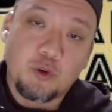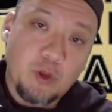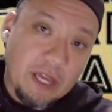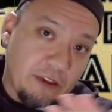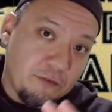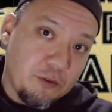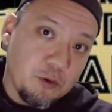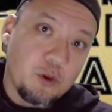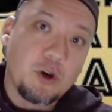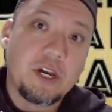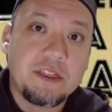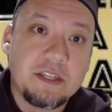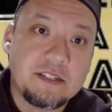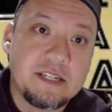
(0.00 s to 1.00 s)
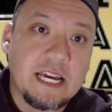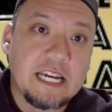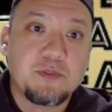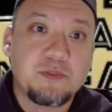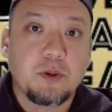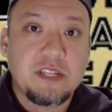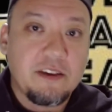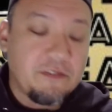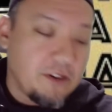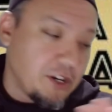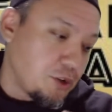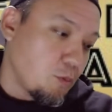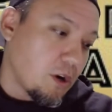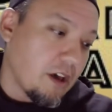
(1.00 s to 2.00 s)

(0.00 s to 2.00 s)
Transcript: Like if you look at the textbook definition,